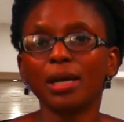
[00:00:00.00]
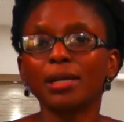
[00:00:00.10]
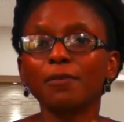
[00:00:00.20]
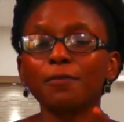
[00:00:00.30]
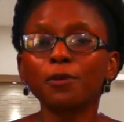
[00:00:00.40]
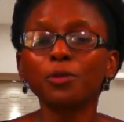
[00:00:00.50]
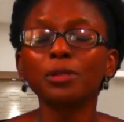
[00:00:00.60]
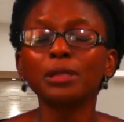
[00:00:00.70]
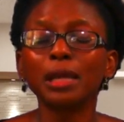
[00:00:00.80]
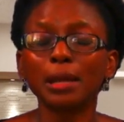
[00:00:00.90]
and I
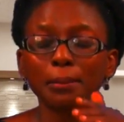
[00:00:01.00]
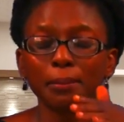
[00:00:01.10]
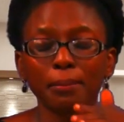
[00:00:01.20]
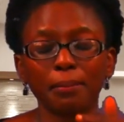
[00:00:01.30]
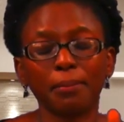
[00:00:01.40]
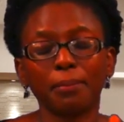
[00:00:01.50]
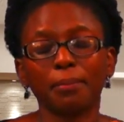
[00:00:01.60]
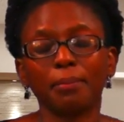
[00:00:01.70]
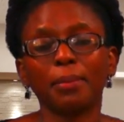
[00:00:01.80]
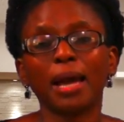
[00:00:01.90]
followed them,
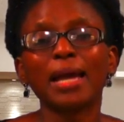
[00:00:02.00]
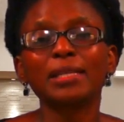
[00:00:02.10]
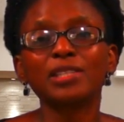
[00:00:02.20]
I